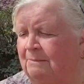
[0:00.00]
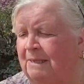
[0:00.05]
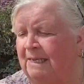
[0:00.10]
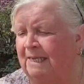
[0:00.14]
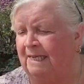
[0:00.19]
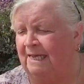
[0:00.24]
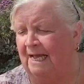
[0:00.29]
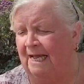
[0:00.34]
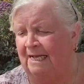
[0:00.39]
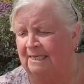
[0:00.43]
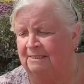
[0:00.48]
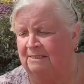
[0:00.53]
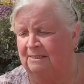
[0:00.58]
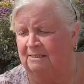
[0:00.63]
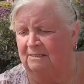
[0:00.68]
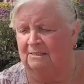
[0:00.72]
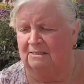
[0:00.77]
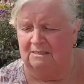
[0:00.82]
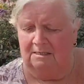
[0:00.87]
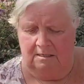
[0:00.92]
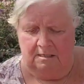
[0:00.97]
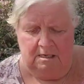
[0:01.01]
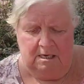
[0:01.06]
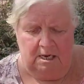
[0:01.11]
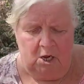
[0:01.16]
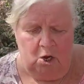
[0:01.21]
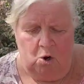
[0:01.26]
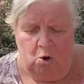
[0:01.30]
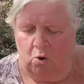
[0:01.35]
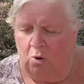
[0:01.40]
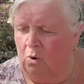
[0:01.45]
me, yes.
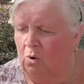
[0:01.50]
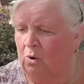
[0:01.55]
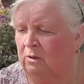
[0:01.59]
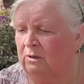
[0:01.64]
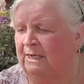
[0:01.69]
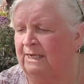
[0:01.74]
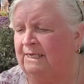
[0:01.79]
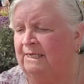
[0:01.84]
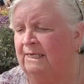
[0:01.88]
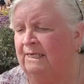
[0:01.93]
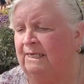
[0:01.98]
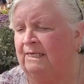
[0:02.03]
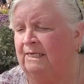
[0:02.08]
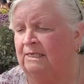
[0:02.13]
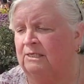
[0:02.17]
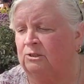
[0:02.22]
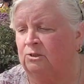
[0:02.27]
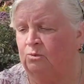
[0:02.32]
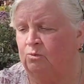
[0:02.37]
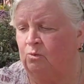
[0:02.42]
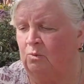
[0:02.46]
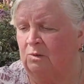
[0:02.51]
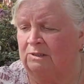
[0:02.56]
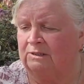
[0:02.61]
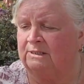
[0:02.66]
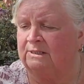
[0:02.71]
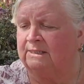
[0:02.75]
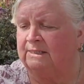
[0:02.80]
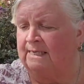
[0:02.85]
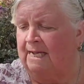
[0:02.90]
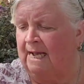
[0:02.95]
All I need is one
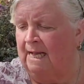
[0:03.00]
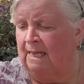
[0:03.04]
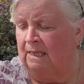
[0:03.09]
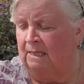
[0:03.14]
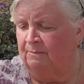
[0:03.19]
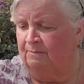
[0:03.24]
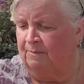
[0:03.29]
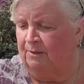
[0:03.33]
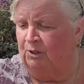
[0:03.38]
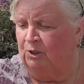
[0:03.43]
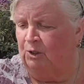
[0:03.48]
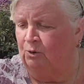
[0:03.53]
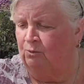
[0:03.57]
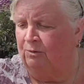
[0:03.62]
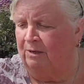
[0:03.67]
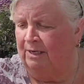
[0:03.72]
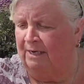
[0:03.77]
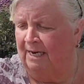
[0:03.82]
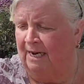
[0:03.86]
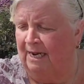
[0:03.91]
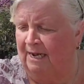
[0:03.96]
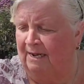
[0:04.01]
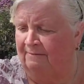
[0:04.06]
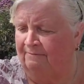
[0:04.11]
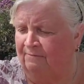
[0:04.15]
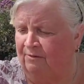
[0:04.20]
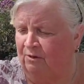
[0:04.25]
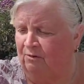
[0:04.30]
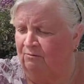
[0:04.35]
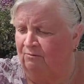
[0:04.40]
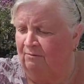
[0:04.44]
scallop and you I can need, have
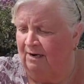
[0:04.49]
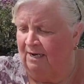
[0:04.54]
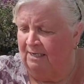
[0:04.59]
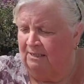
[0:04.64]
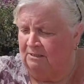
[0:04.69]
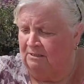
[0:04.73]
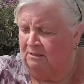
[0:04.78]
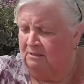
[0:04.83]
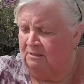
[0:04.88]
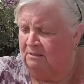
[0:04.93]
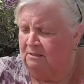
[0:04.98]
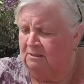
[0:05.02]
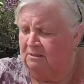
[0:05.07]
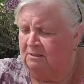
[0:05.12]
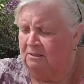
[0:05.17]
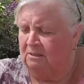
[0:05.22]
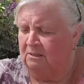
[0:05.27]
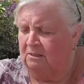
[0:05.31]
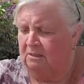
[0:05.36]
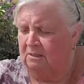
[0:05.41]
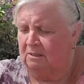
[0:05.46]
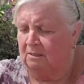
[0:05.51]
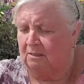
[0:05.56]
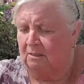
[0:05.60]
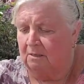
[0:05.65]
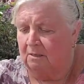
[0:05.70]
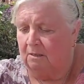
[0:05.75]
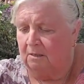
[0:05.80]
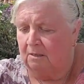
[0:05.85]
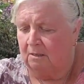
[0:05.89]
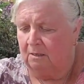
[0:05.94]
the rest. All I need
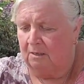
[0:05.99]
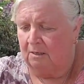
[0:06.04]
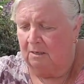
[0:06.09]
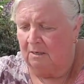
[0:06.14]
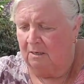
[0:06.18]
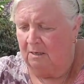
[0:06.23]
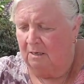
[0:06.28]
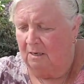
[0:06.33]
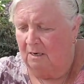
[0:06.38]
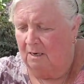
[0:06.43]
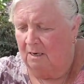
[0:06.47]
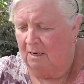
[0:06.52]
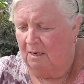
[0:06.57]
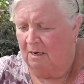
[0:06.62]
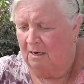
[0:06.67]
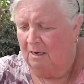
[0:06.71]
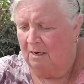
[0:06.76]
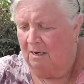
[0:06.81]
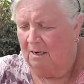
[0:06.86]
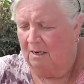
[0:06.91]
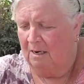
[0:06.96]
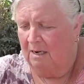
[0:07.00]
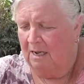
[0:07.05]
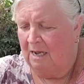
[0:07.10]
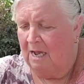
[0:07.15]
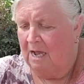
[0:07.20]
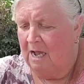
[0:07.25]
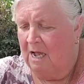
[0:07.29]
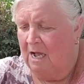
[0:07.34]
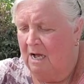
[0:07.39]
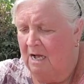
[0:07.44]
it's just two in there.
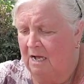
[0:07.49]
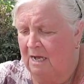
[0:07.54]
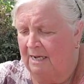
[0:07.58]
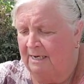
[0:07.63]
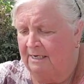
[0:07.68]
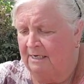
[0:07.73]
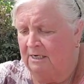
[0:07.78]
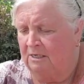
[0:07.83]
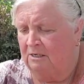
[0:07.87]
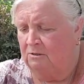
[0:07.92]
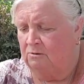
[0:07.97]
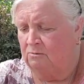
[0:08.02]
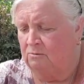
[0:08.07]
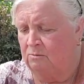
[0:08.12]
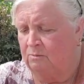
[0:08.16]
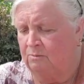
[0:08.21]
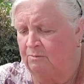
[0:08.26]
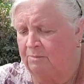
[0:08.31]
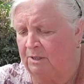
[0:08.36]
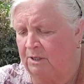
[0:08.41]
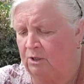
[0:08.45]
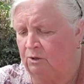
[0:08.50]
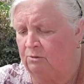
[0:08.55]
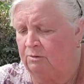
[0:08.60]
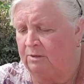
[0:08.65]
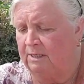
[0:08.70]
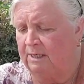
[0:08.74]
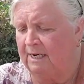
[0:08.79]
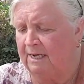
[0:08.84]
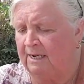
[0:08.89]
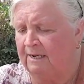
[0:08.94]
I know, but you
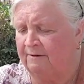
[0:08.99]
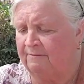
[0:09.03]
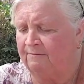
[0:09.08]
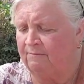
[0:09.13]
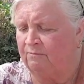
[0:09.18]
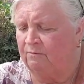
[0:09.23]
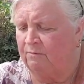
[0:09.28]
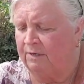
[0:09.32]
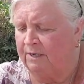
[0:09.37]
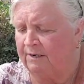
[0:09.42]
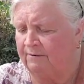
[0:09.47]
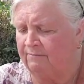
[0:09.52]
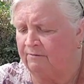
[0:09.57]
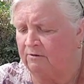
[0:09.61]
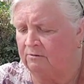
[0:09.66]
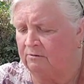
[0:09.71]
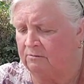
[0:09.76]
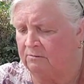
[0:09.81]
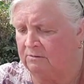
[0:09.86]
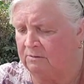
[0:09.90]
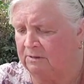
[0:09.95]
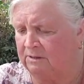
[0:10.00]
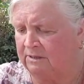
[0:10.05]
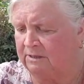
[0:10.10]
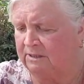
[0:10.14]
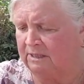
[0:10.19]
could have whatever is